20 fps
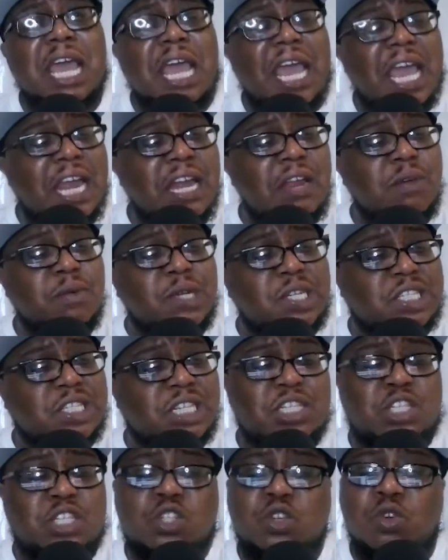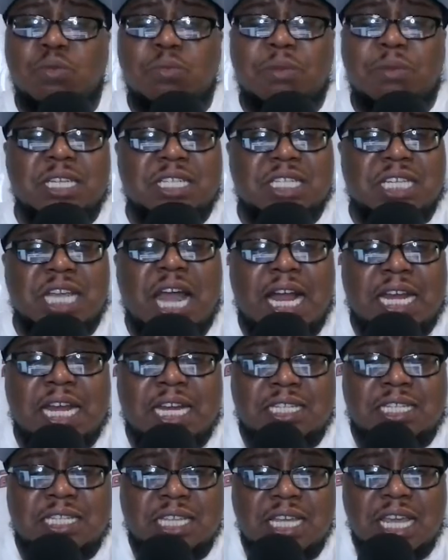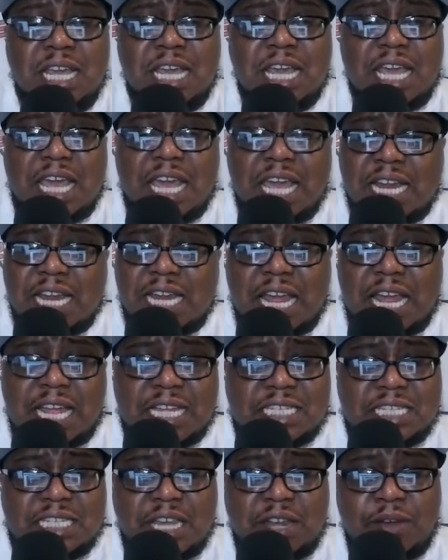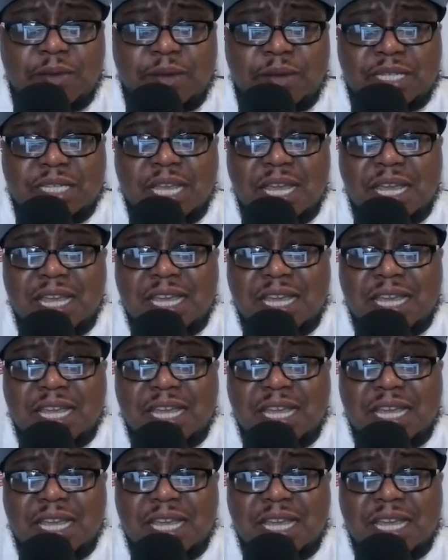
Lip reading: And it was just too much Giannis in that series.